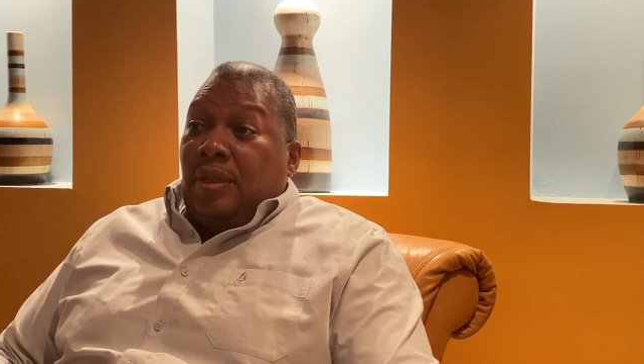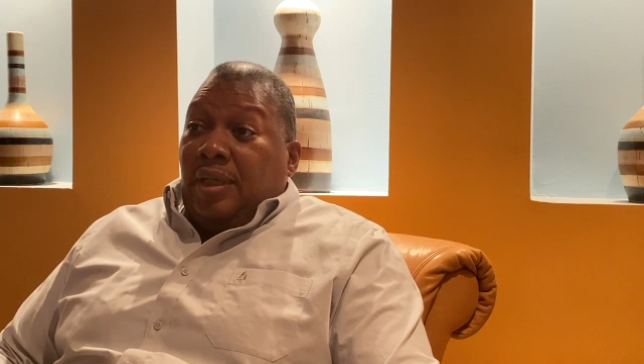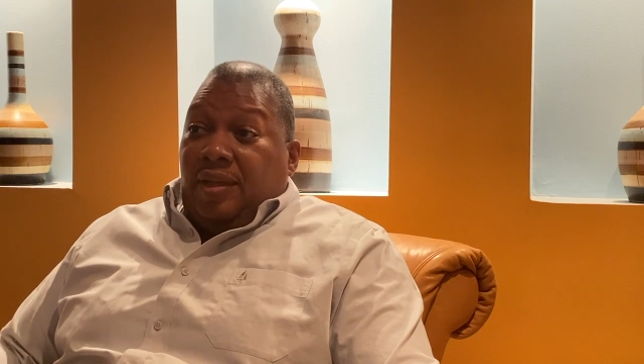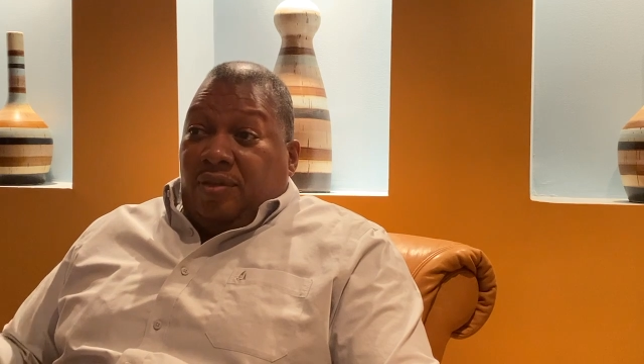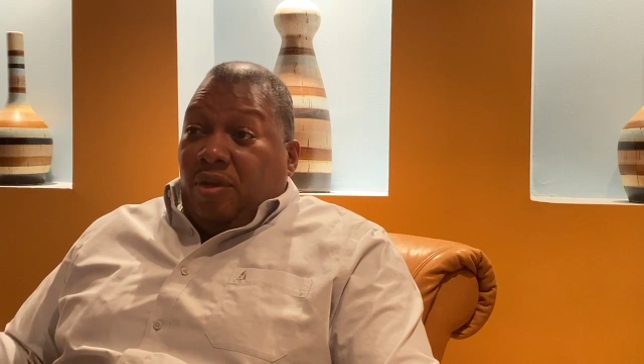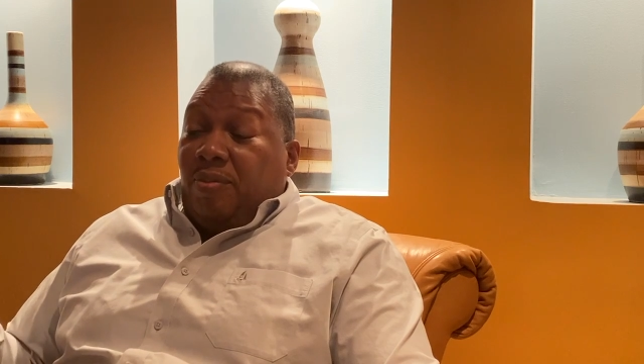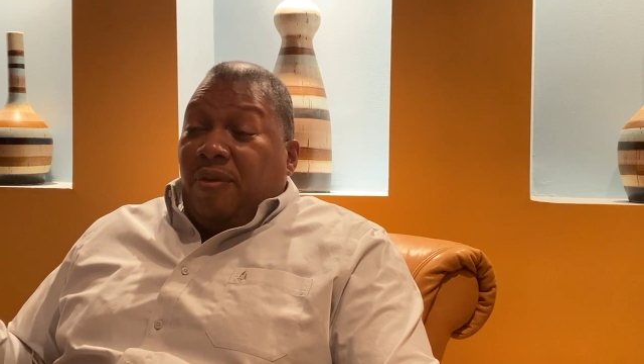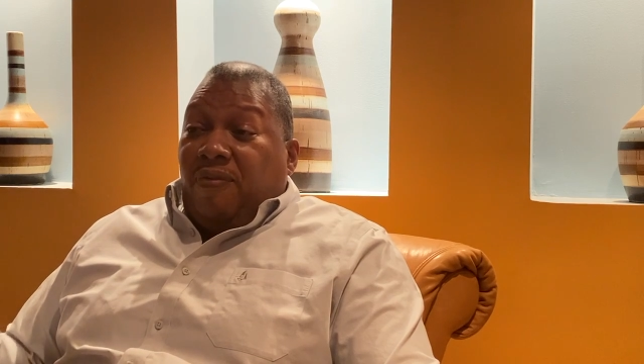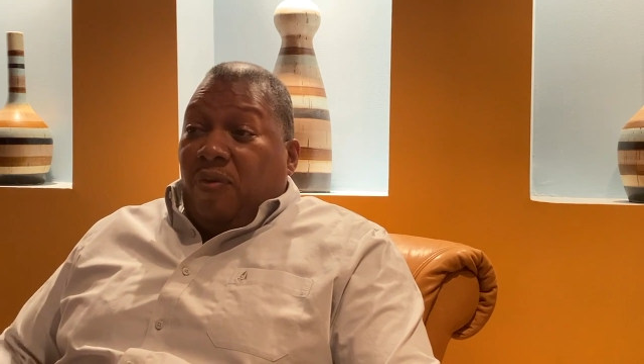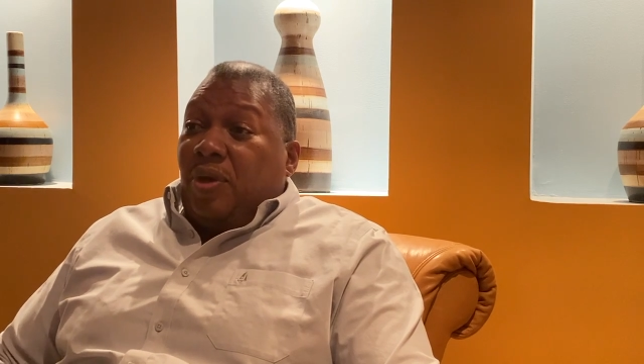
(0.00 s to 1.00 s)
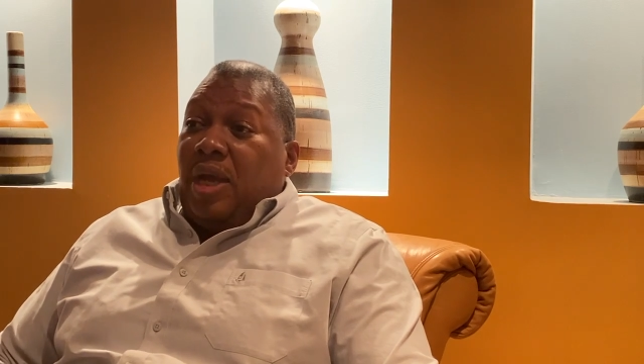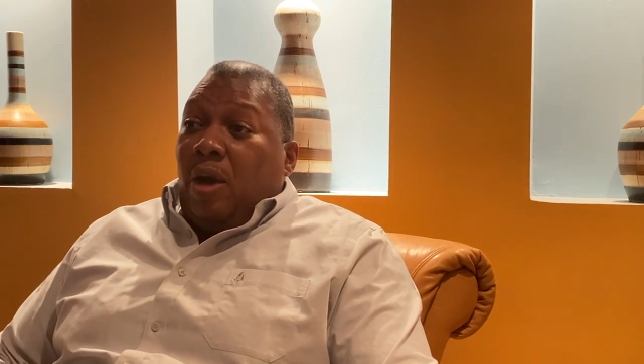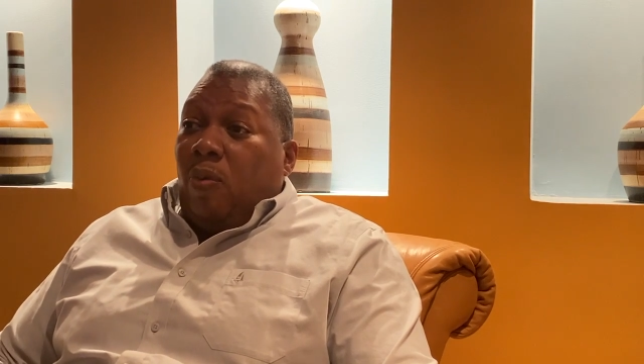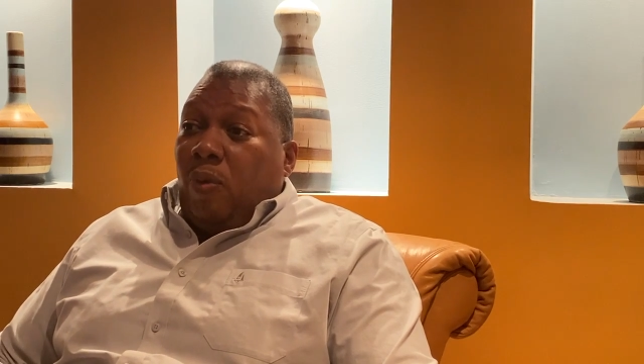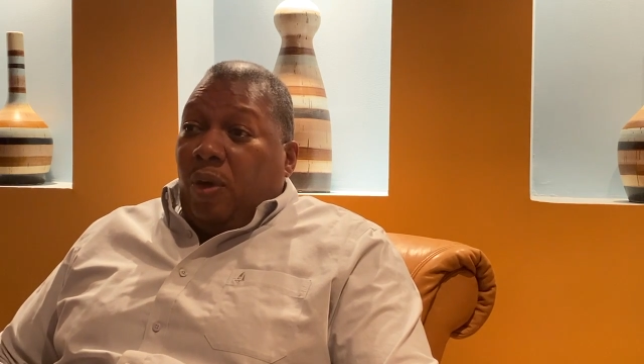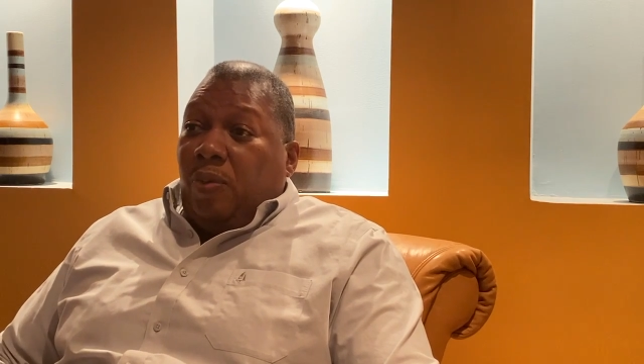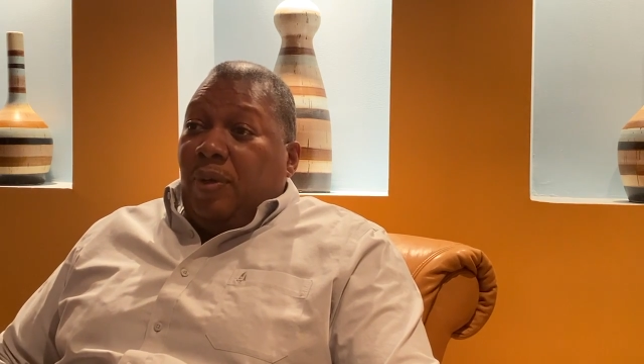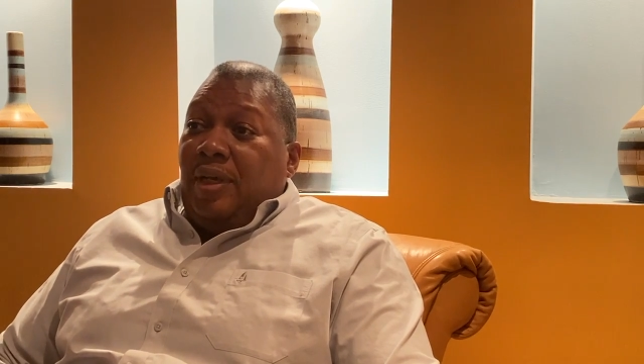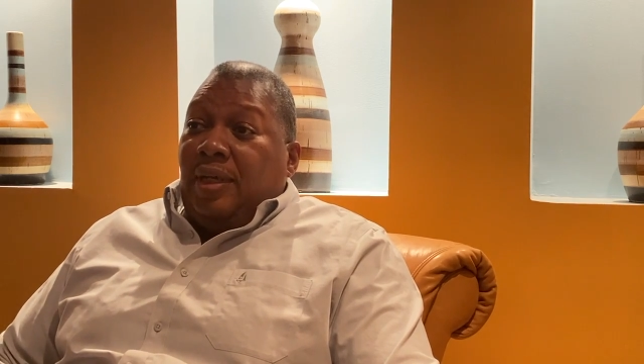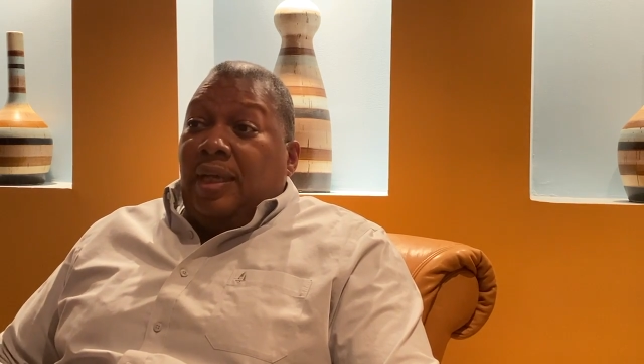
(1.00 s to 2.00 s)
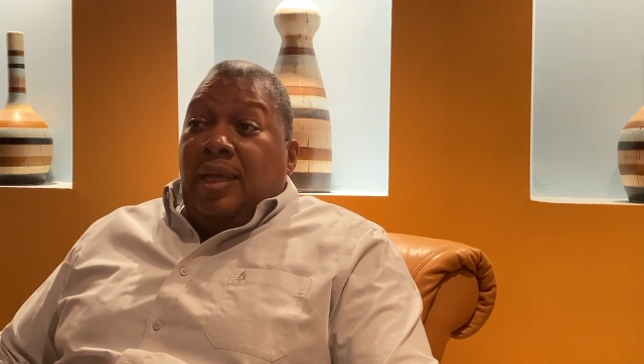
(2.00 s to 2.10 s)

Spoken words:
It's going to be a 40-hour work week.